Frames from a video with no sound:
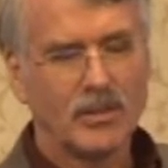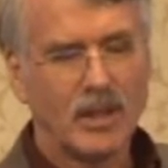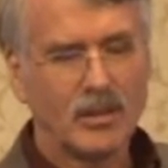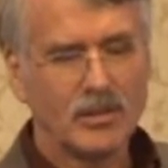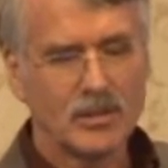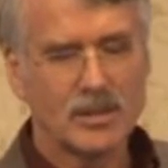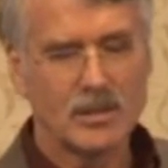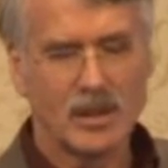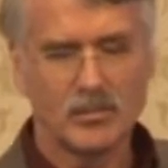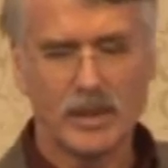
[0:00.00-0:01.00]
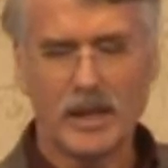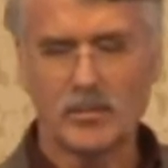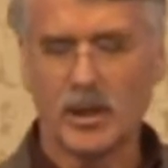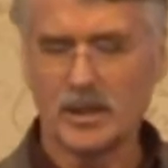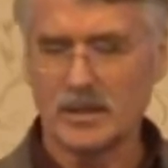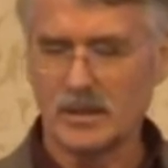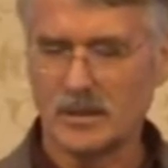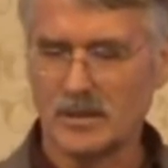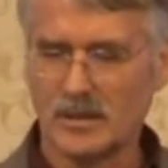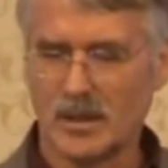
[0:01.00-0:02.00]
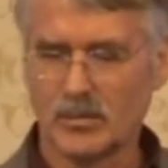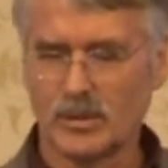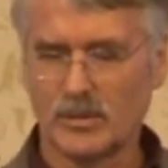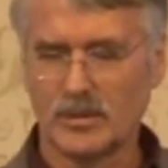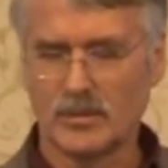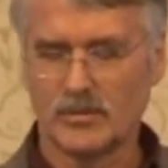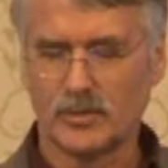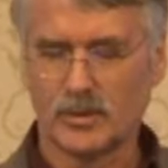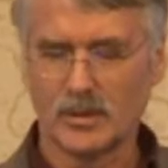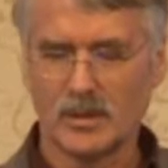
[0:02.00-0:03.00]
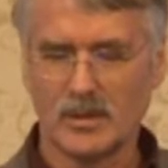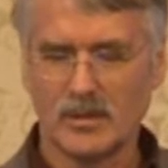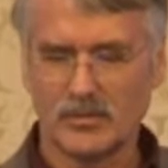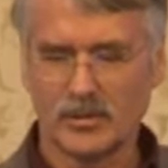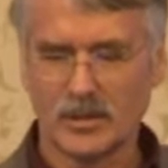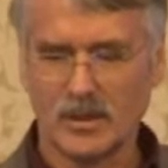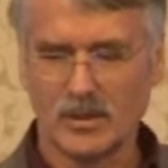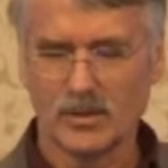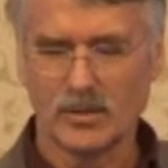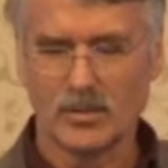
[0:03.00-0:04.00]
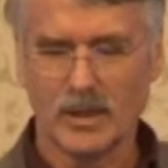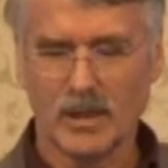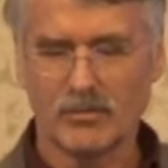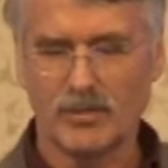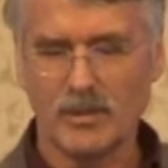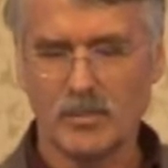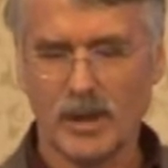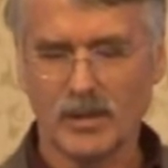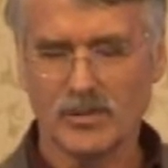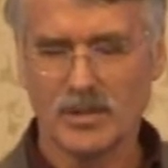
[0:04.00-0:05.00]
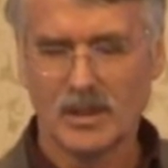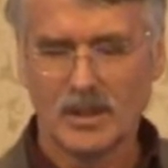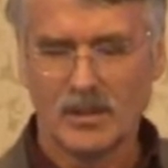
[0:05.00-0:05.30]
than this uh, black body number for the, for the Earth without feedbacks,